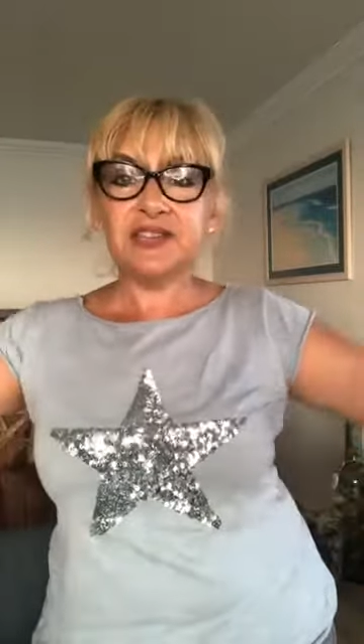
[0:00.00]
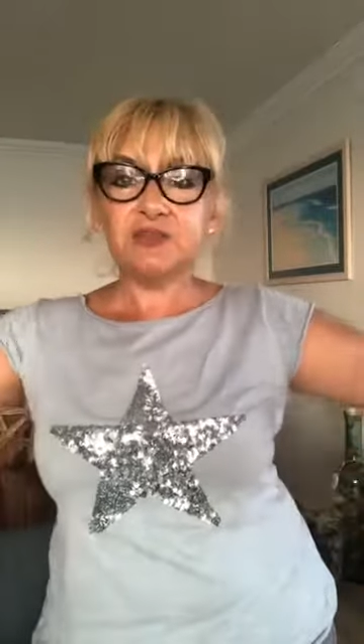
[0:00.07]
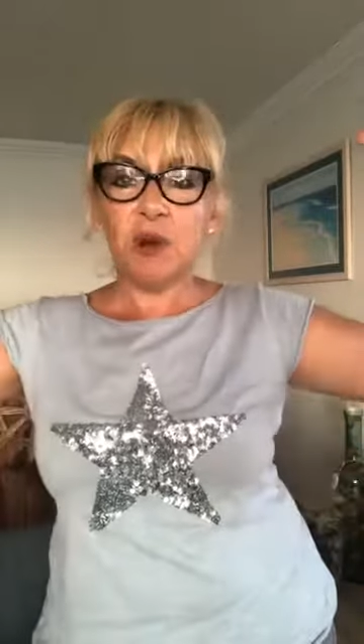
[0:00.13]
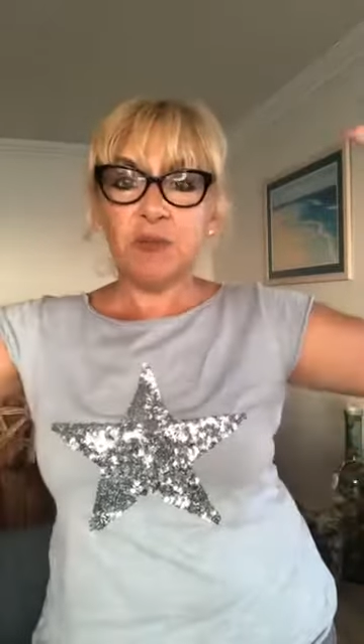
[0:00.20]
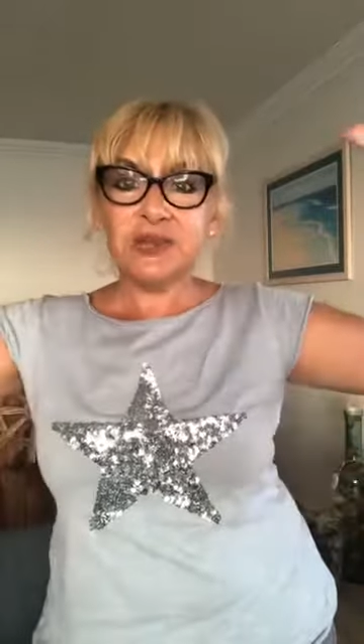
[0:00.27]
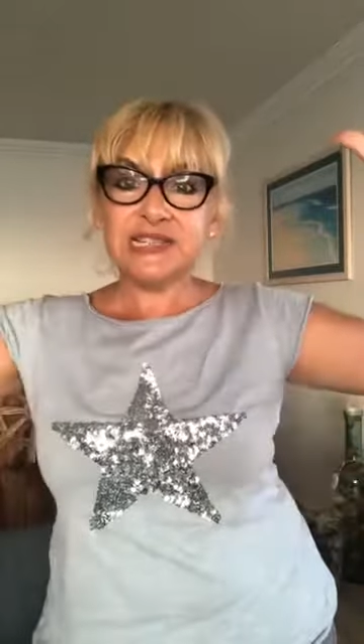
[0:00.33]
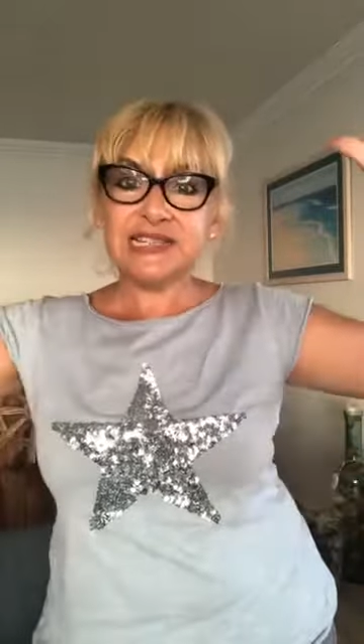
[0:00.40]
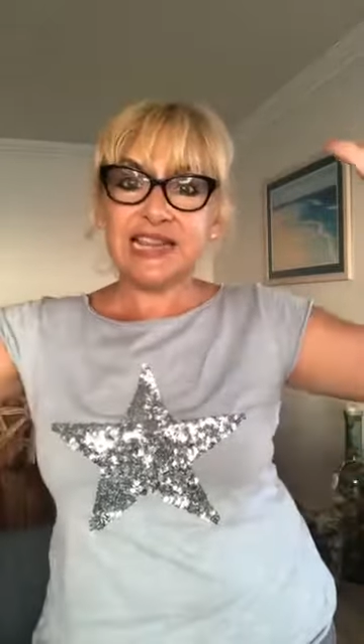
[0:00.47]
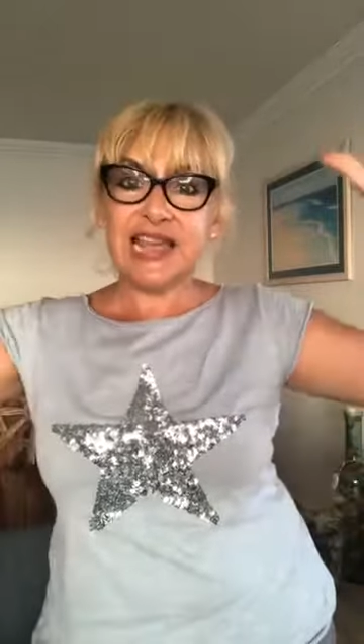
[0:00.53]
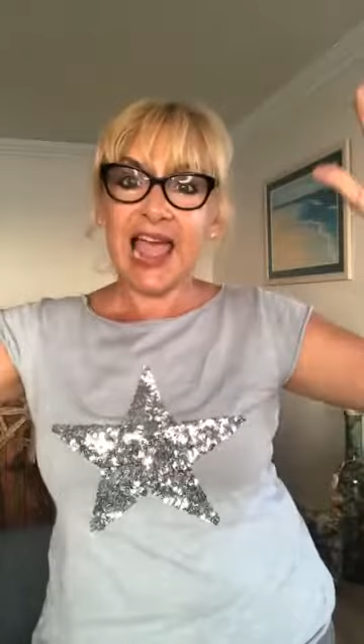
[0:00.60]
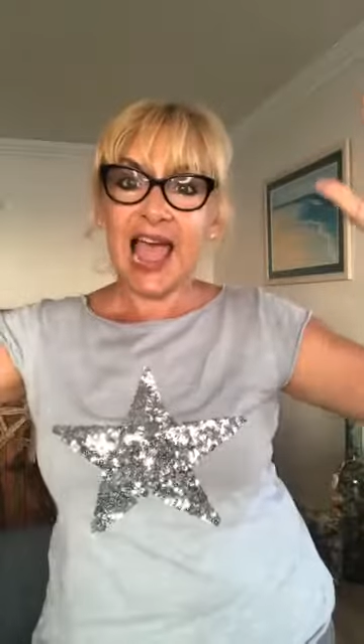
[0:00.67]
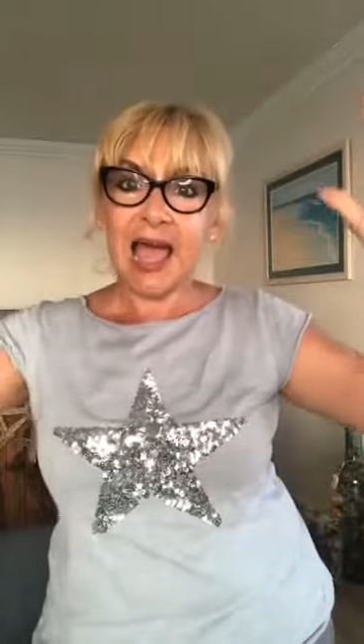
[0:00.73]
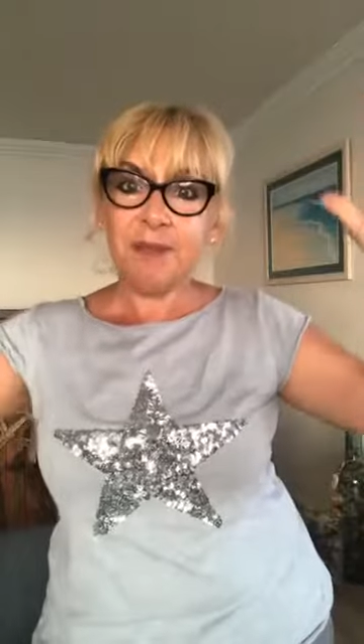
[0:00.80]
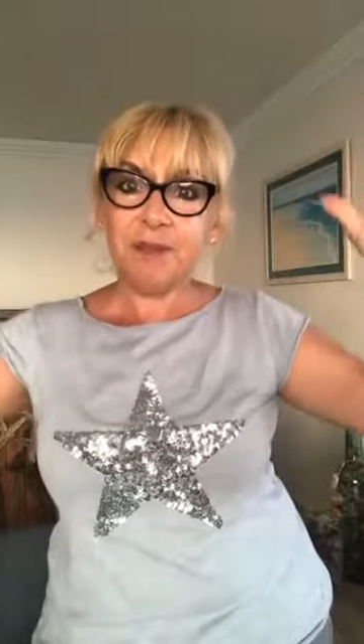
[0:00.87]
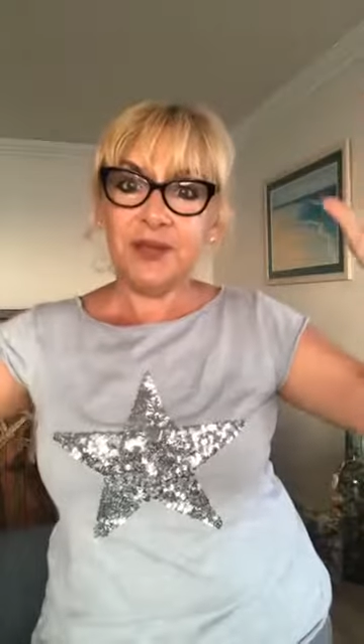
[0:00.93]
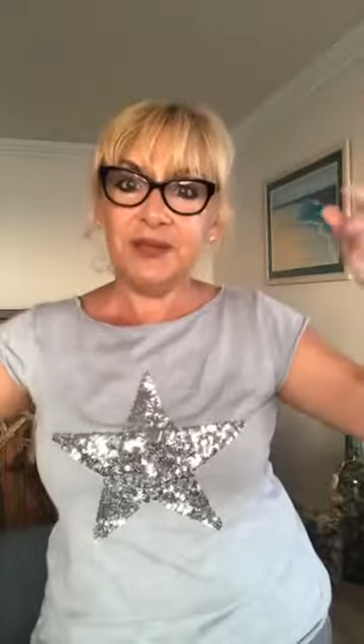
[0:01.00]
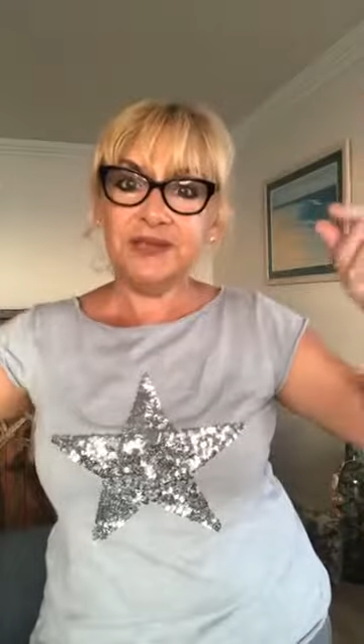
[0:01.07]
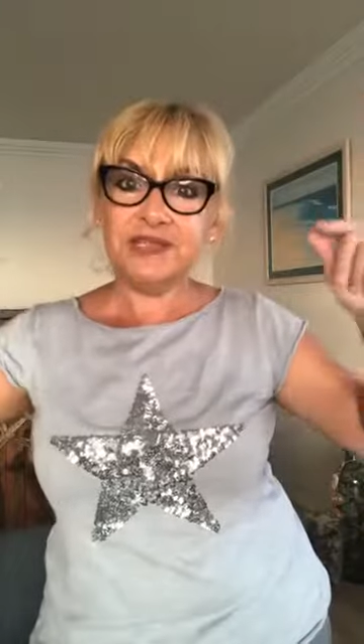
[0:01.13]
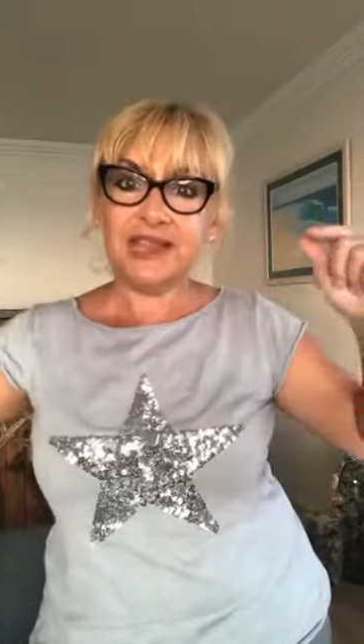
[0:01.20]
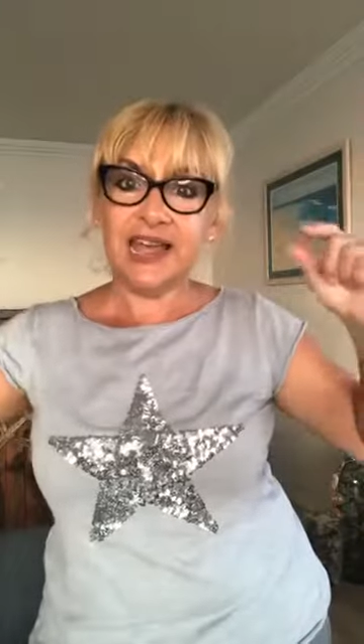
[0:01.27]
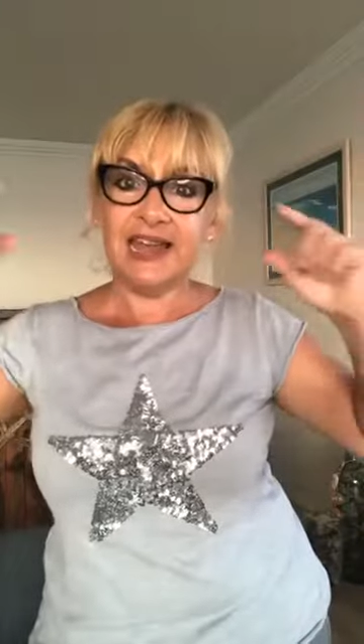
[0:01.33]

is what we see happens,